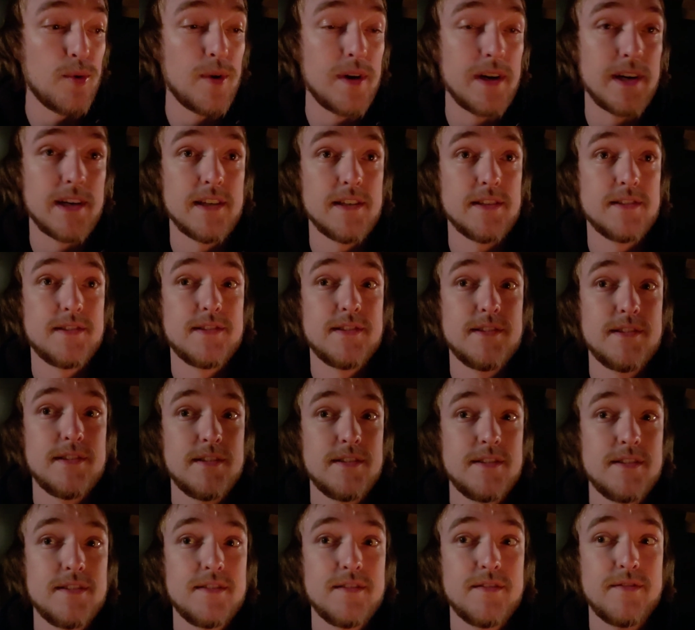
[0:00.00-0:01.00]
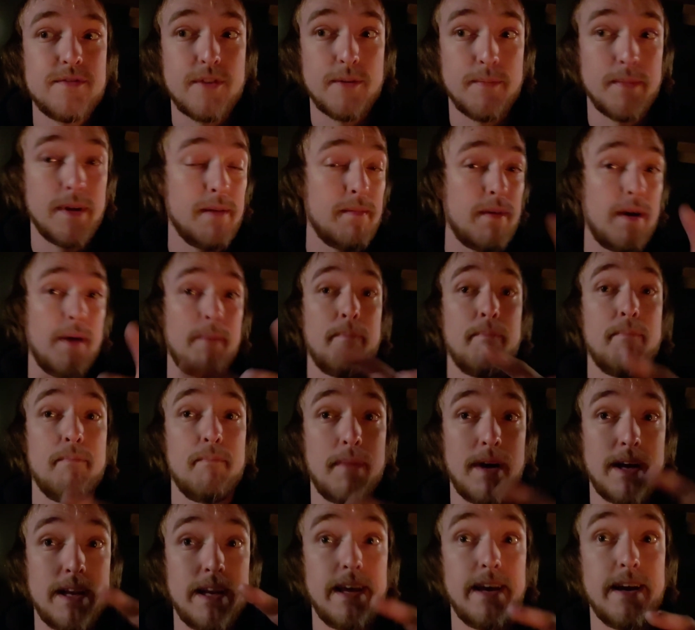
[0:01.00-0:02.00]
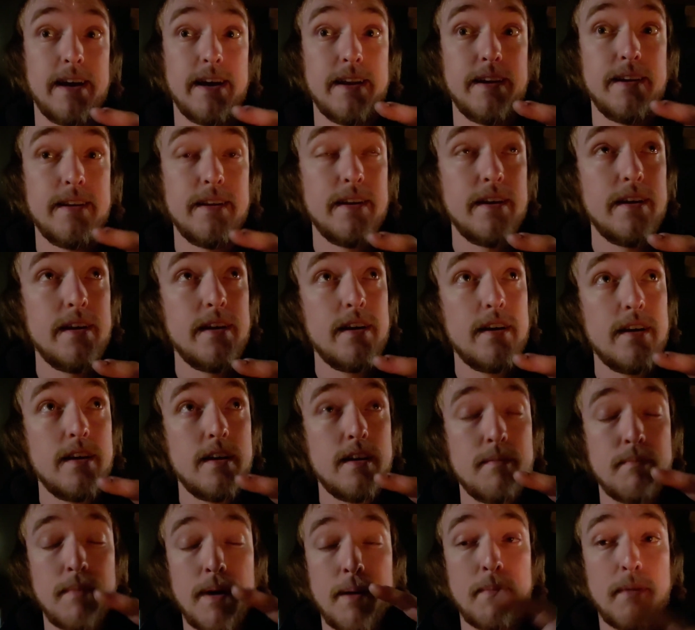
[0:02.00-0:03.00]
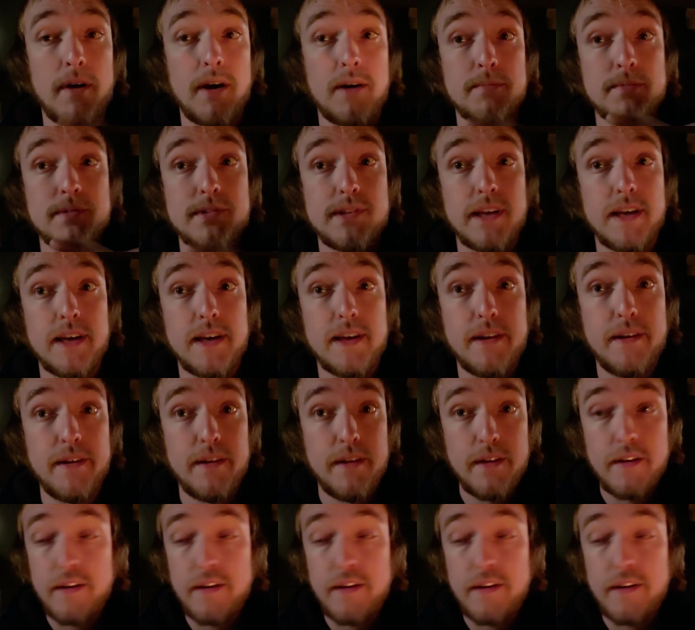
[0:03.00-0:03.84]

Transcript: was, for me and my, my dad, my mom said